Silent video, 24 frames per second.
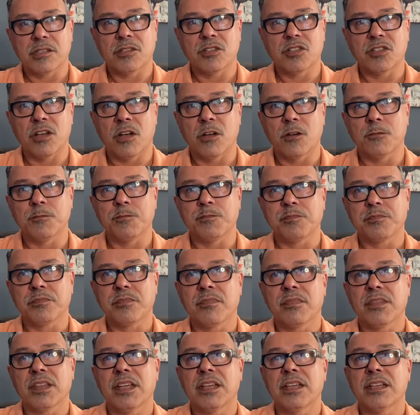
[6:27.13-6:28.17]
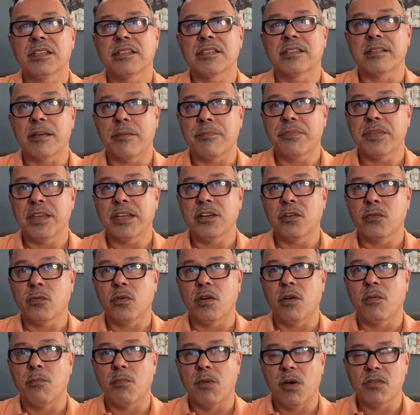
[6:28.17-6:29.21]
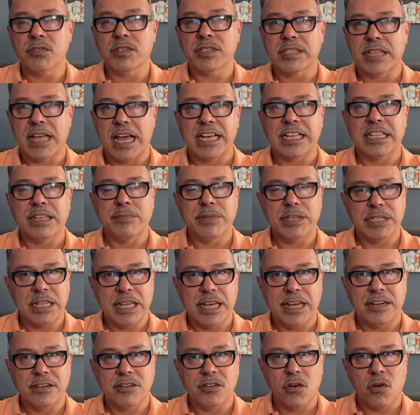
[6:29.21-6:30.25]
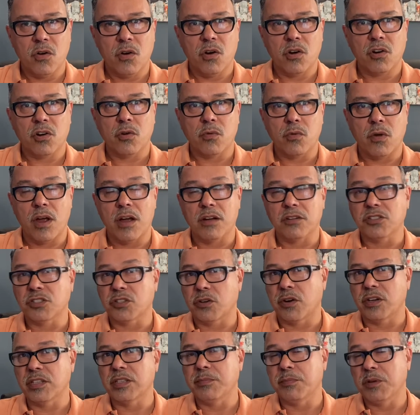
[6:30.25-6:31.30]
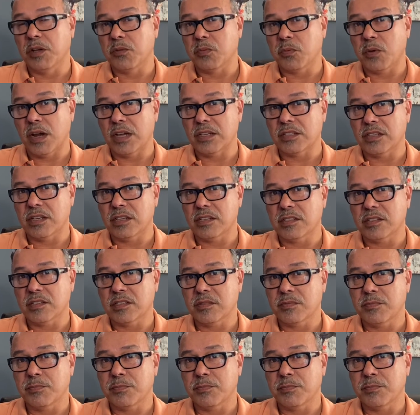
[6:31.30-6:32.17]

So something will most likely be delayed or go wrong during the build process,